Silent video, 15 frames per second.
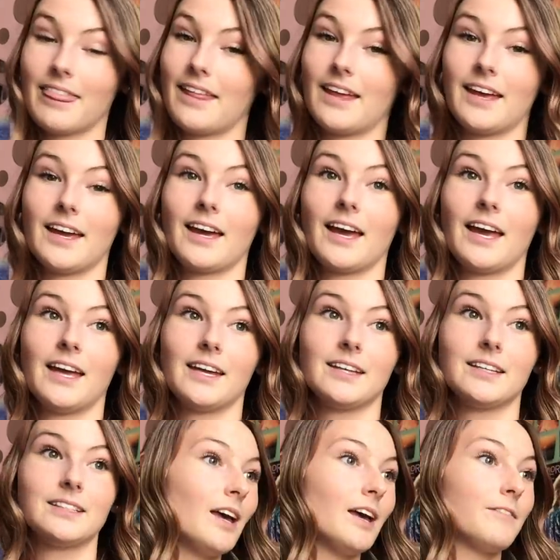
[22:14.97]
thing.
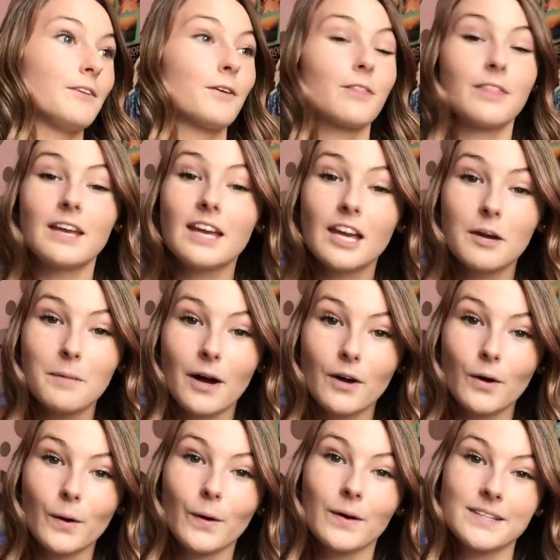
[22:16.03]
And if you're thinking about
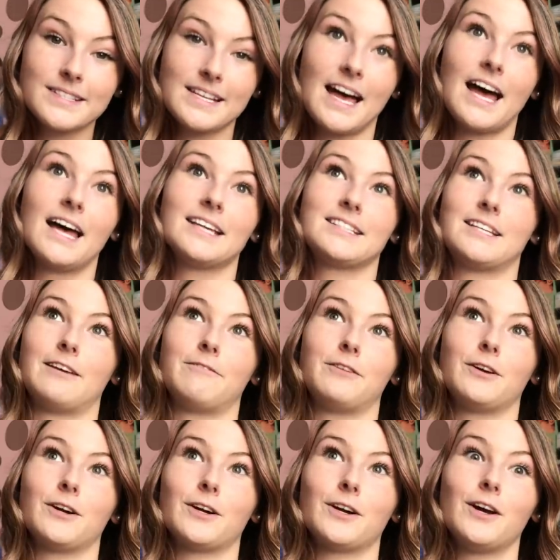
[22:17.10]
going on SAS, if
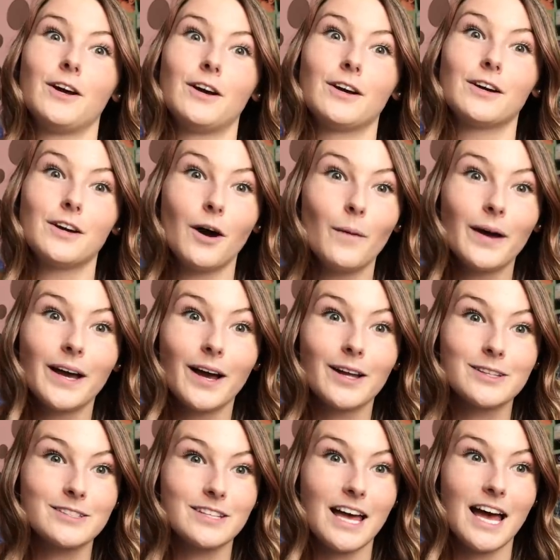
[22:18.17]
you're going
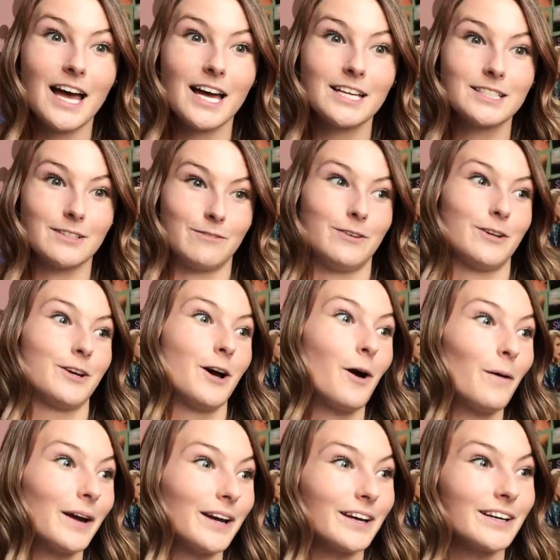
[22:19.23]
on SAS, if you're
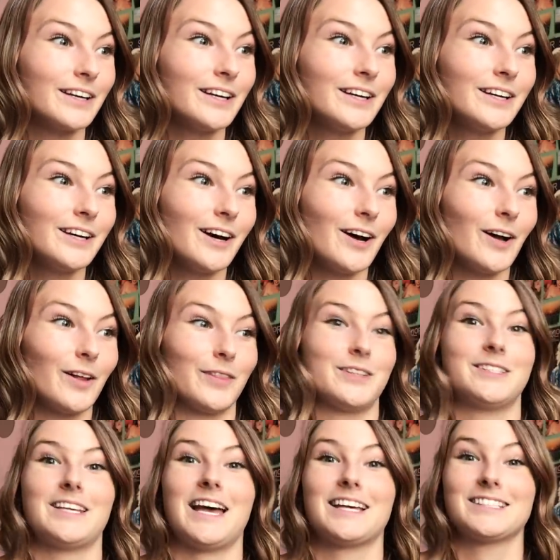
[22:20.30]
going on the
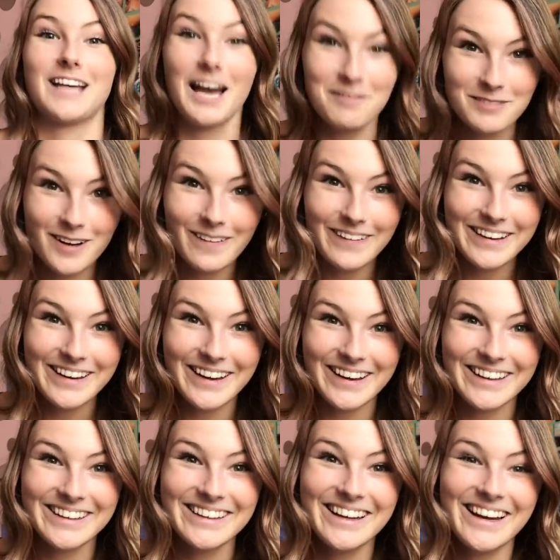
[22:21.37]
SAS I'm going
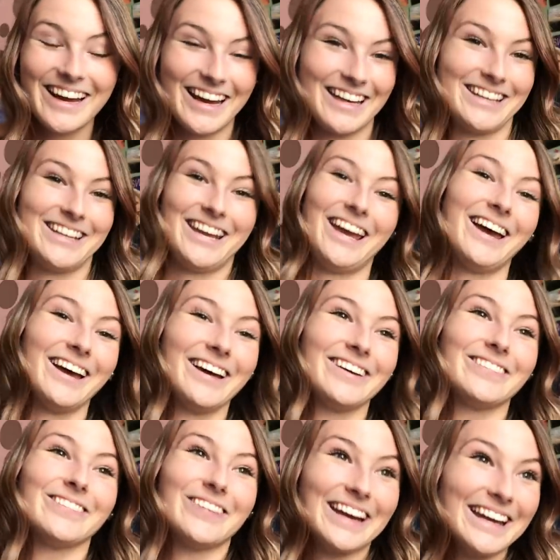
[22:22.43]
on, I can't
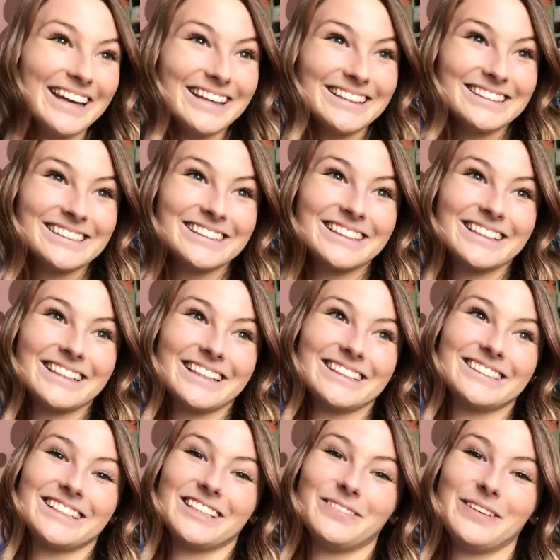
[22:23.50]
wait.
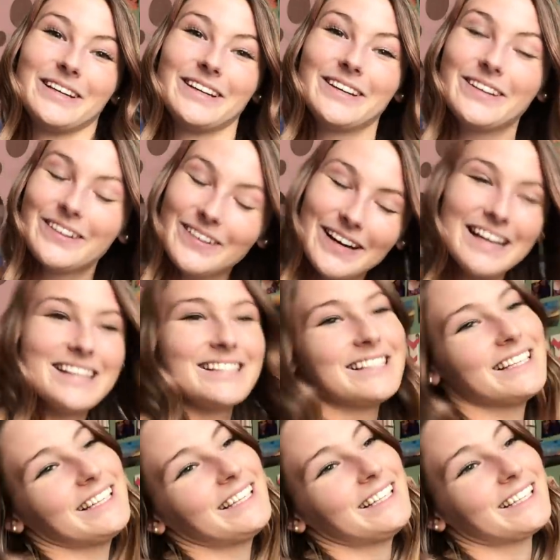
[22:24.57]
It's gonna be
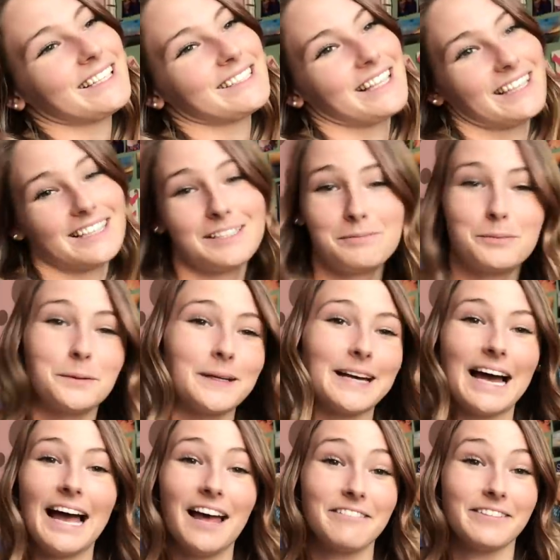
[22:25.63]
crazy because at this point
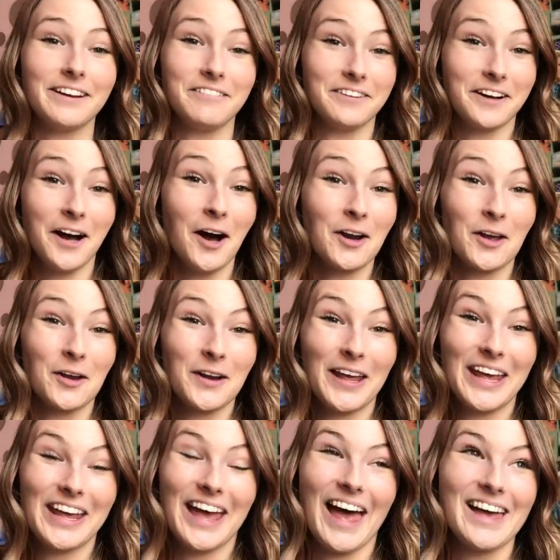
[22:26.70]
I haven't even gone on
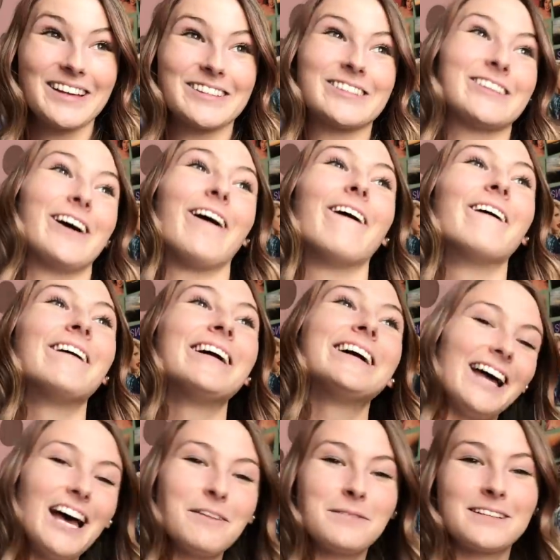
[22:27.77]
it yet. So
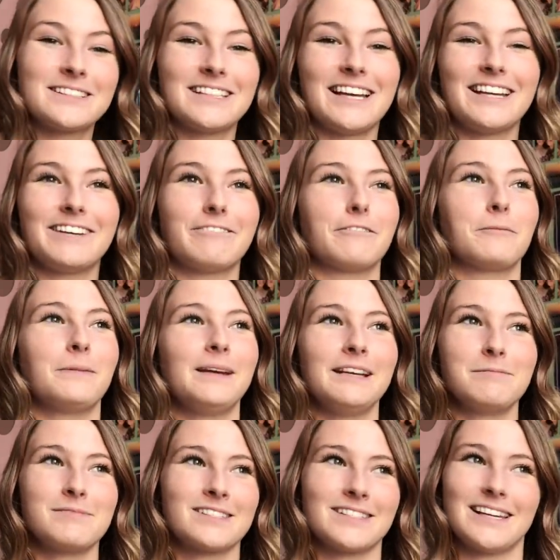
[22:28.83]
yeah, I'm excited for me,
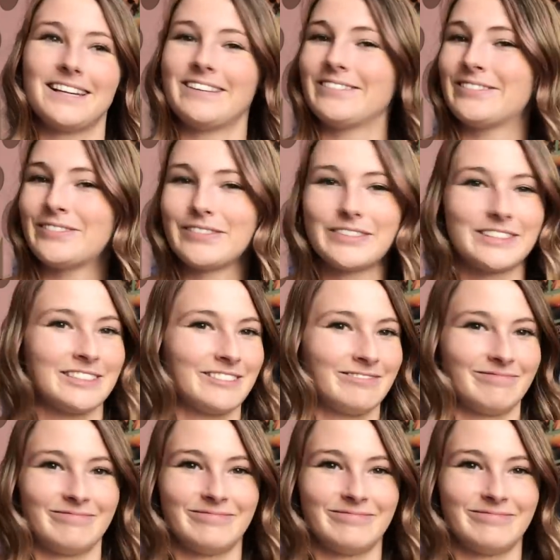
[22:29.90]
I'm excited for